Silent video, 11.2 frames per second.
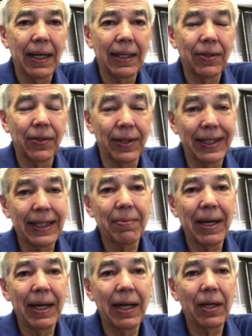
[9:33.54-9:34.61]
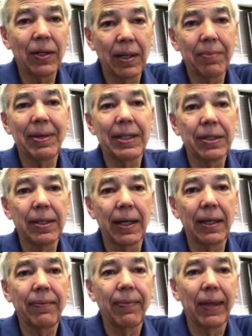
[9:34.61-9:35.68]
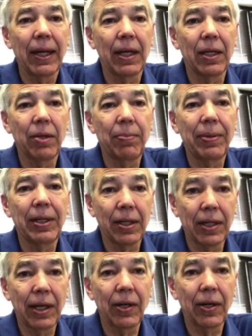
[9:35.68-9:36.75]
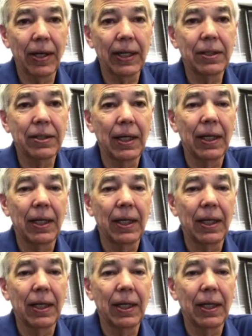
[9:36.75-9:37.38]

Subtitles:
either a DMA or an MSA, depending on the areas.